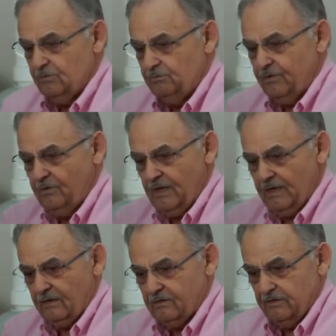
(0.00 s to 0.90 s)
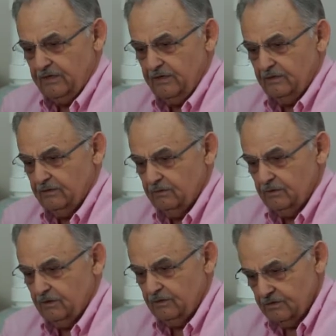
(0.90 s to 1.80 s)
periodically,
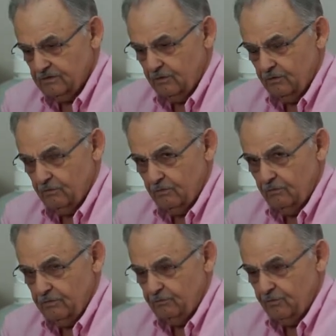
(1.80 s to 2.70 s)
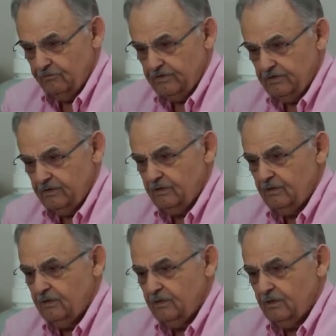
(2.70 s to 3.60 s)
removing,
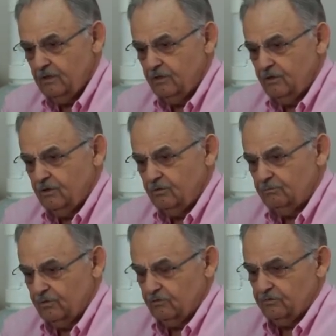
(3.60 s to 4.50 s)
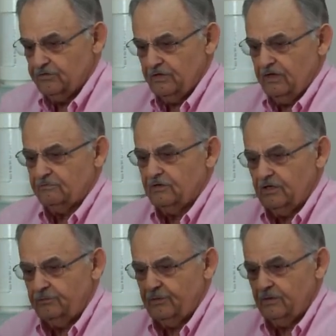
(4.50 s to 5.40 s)
pull the shaft
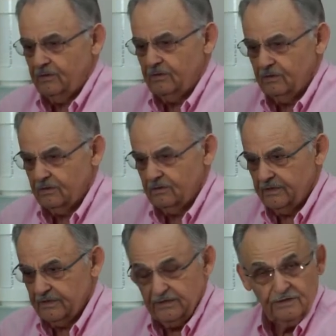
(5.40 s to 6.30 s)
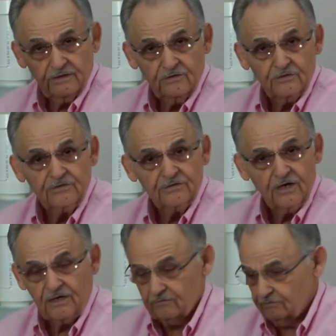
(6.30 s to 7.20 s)
up, let it get a good
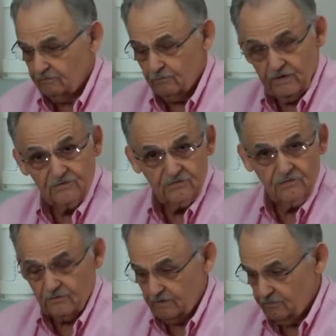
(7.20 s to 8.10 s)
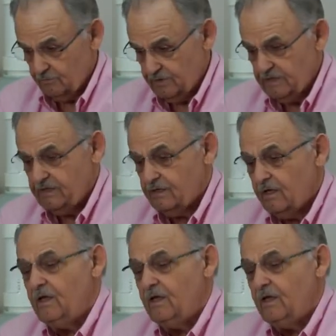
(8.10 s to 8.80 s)
shot of resin or other media,